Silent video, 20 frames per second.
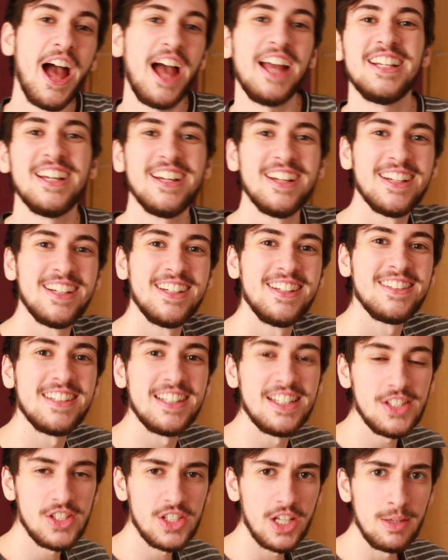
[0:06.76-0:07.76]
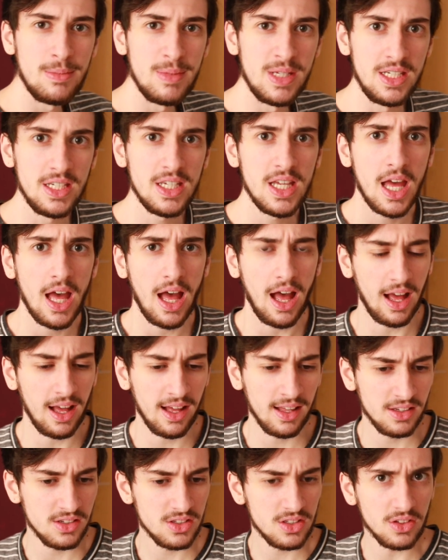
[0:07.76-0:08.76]
guys, it's Jamie,
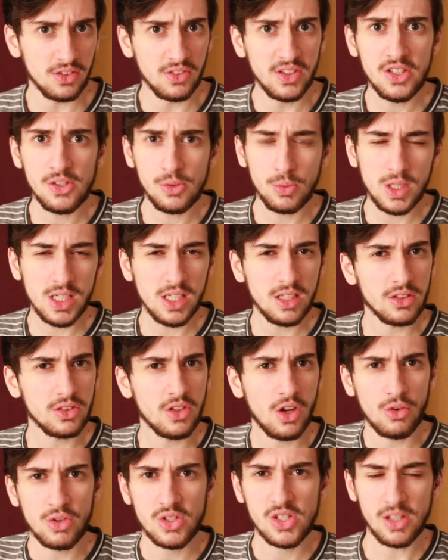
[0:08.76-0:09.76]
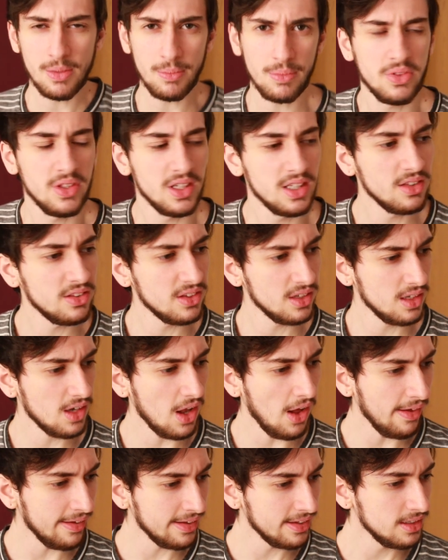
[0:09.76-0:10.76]
and this week there is something
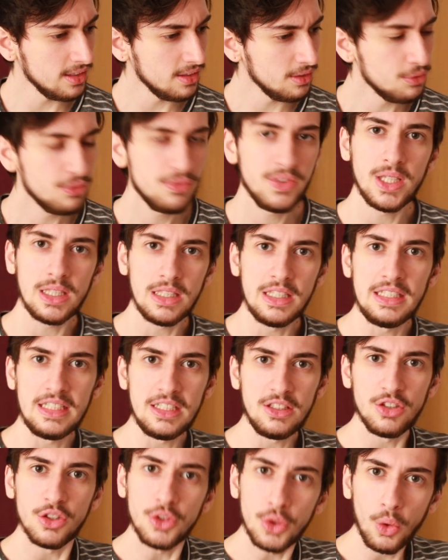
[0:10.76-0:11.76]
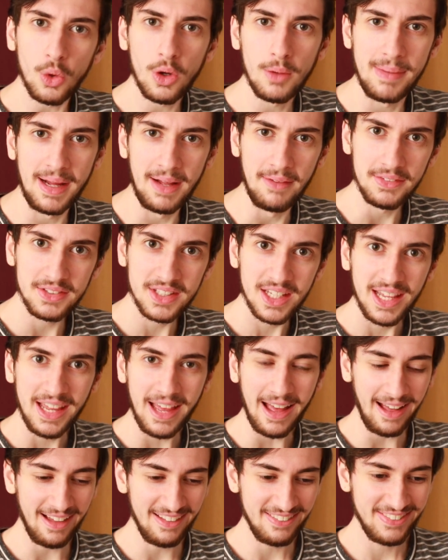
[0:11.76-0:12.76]
that I feel a need to talk about,
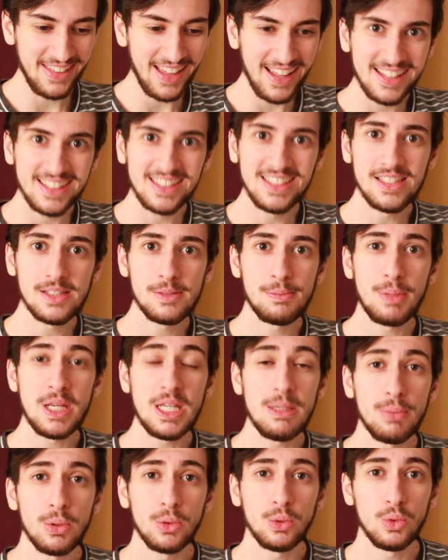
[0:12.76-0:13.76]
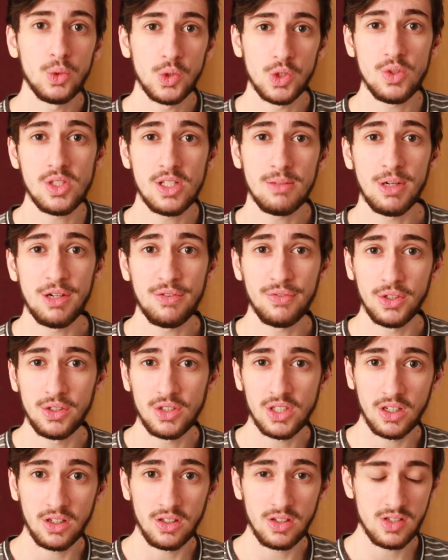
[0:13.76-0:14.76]
and that is people using my
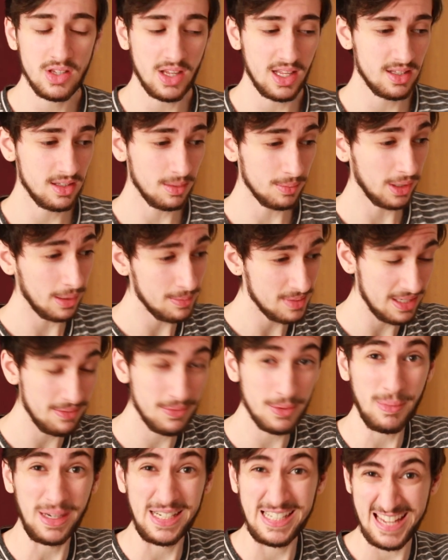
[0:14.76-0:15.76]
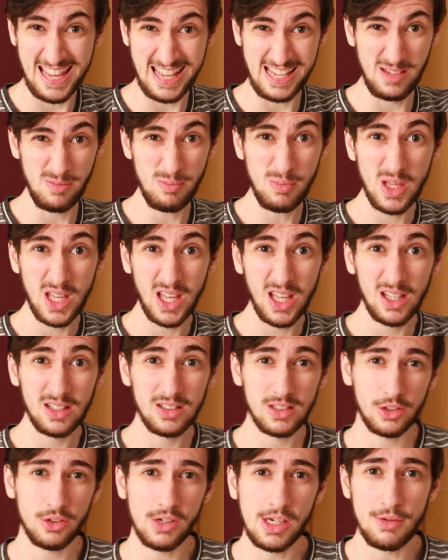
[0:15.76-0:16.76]
photos and sometimes even my name
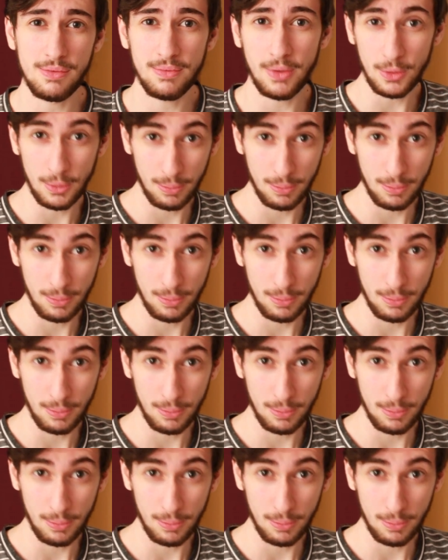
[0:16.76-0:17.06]
to create